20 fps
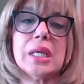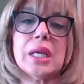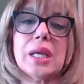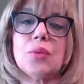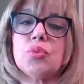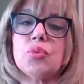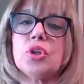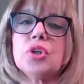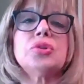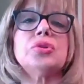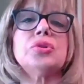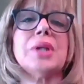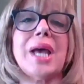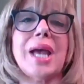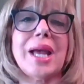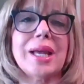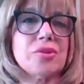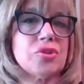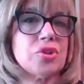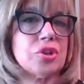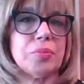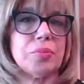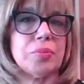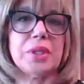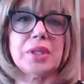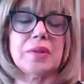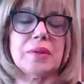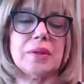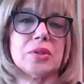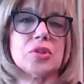And we're glad to
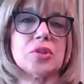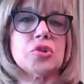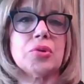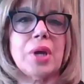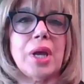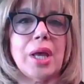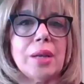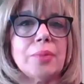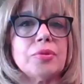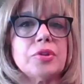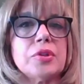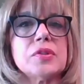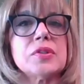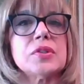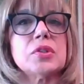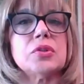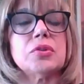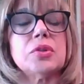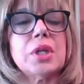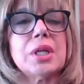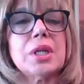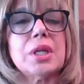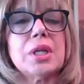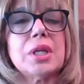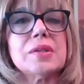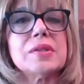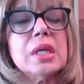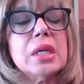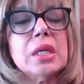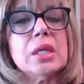be there to help the students.